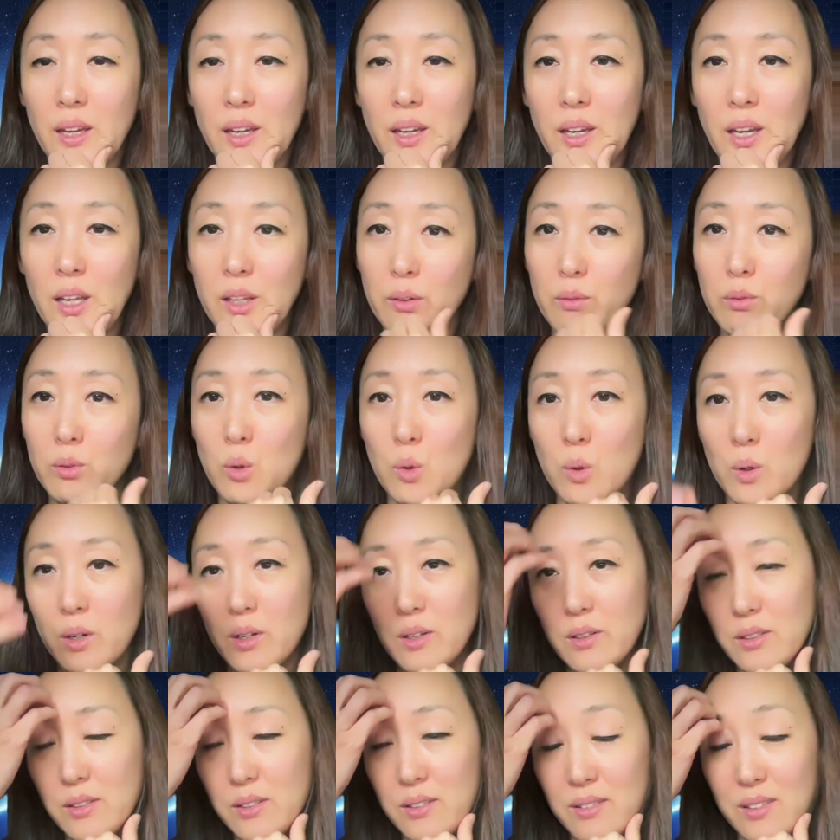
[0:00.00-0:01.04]
And of
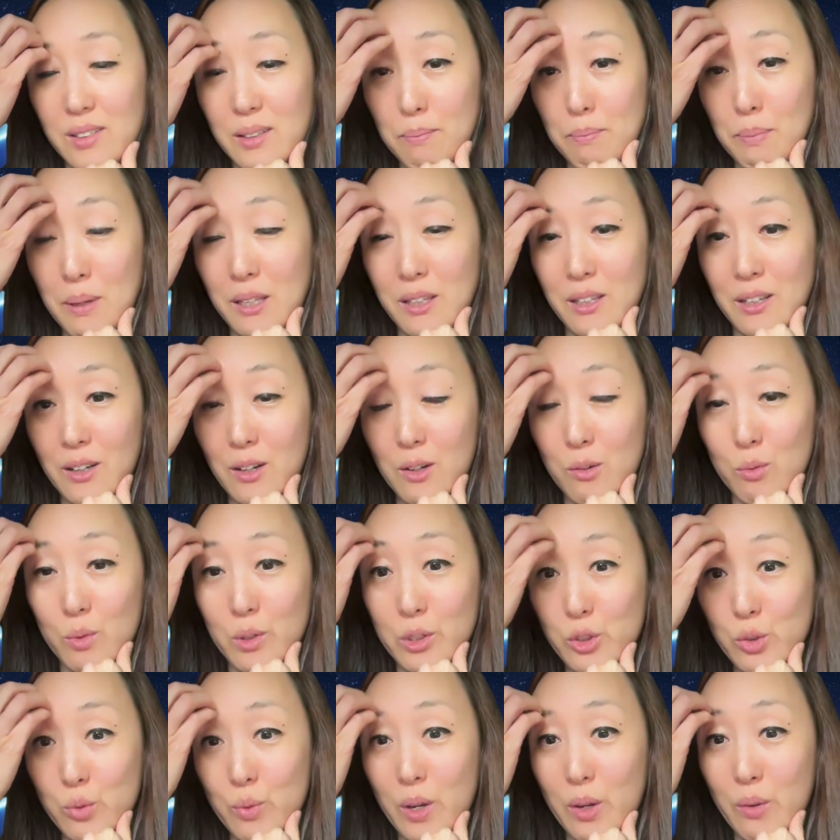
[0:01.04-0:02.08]
course, depending on
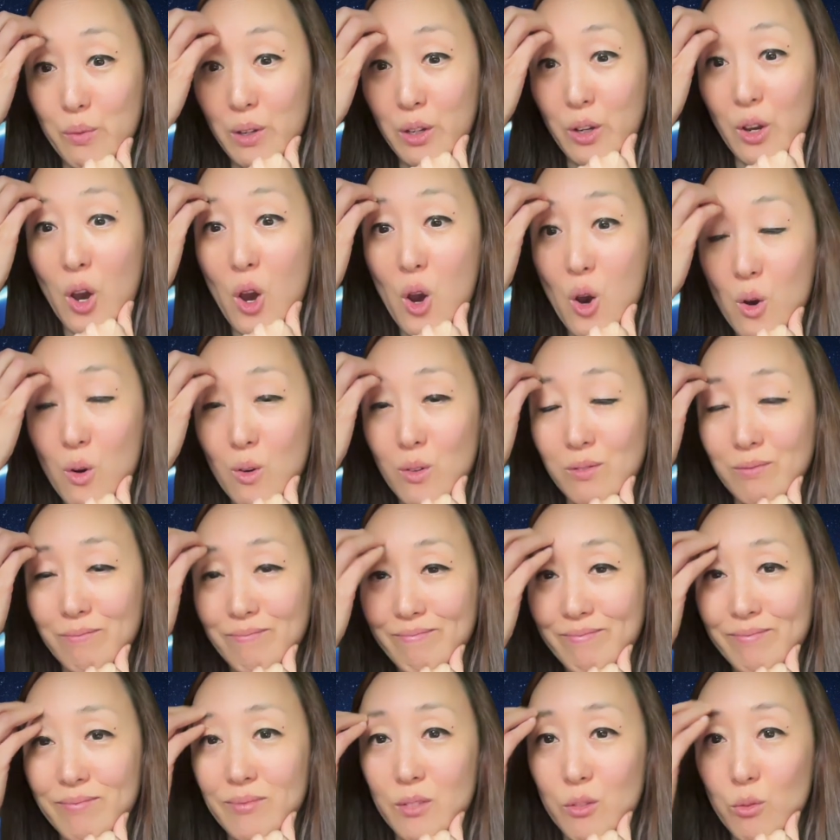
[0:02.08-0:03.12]
which way we go,
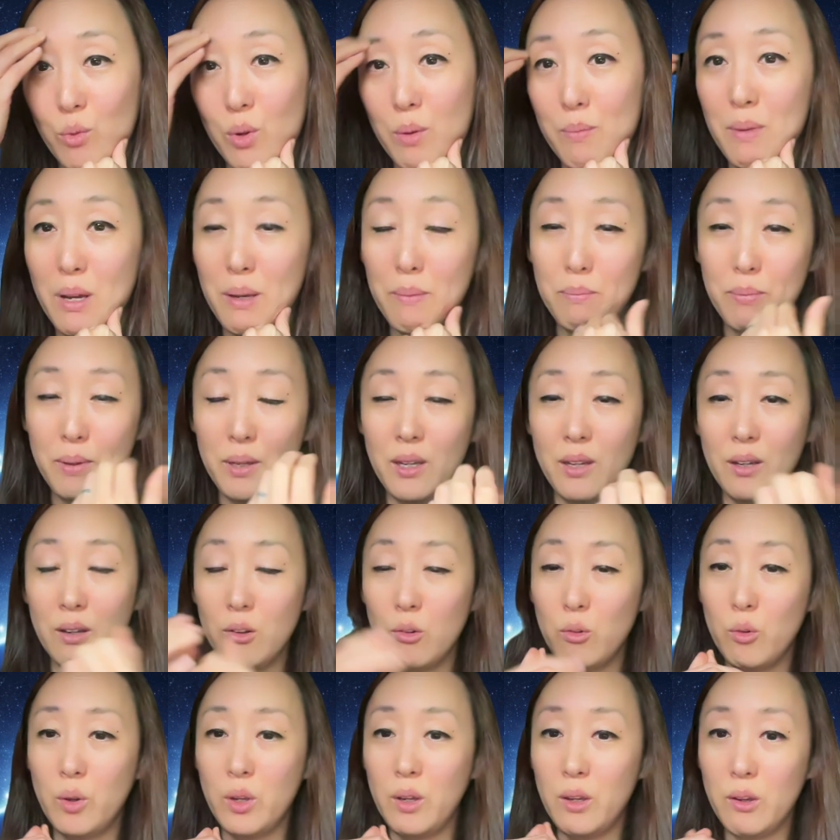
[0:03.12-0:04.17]
we might be
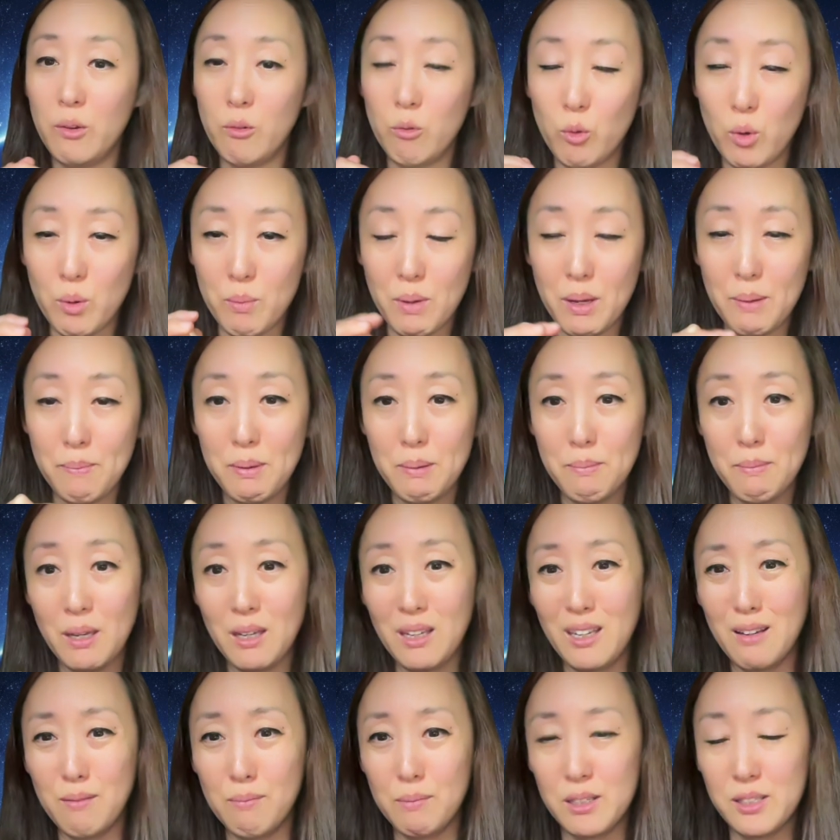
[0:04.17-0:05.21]

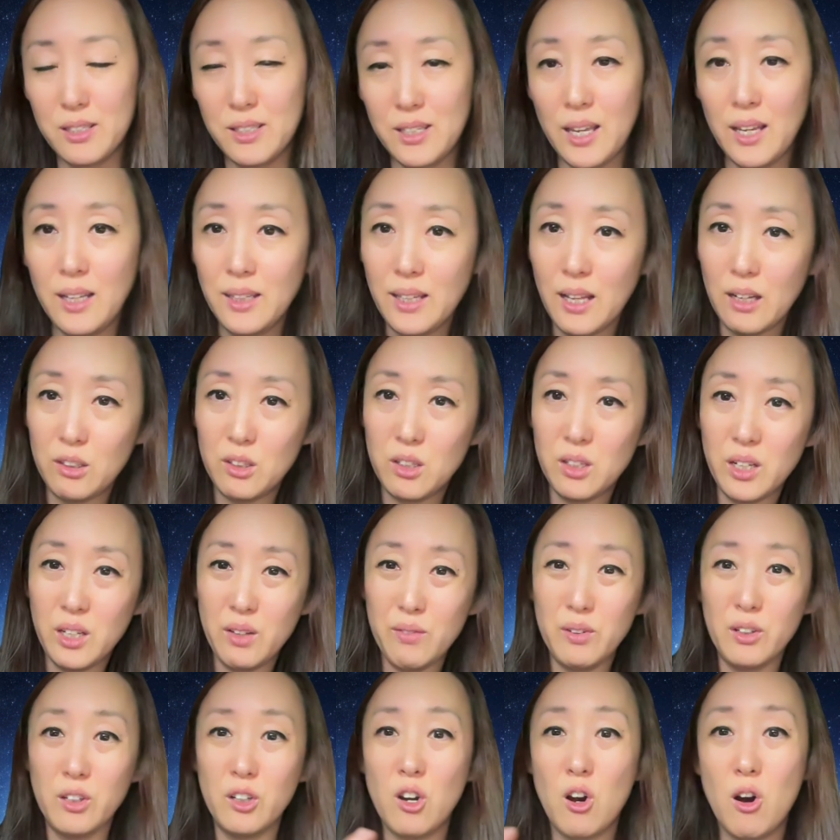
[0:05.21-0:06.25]
making a mistake that could
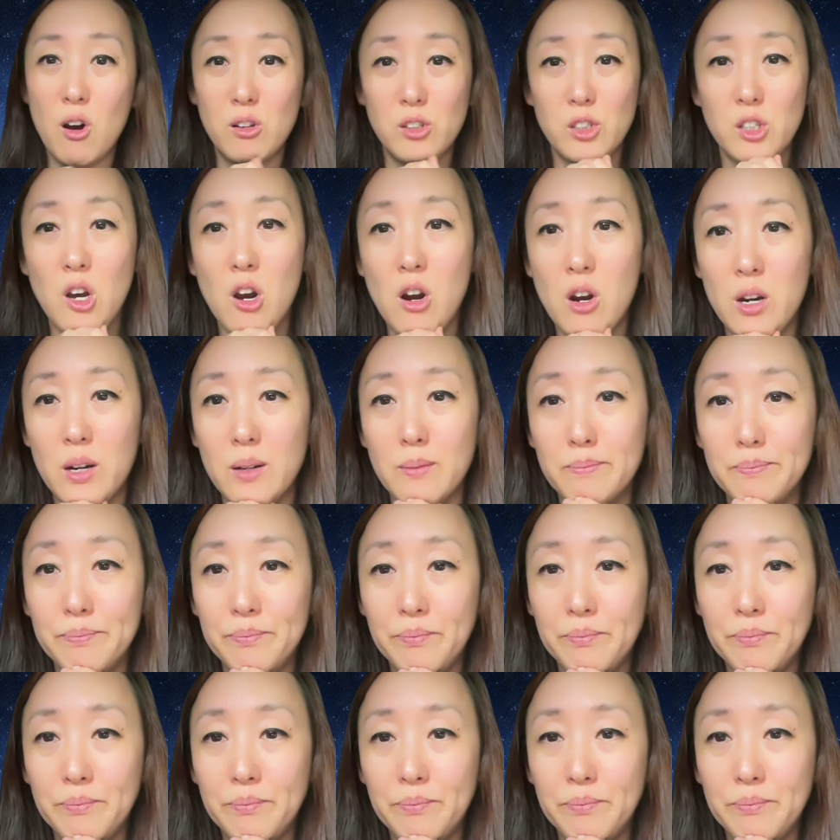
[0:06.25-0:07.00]
even cause harm.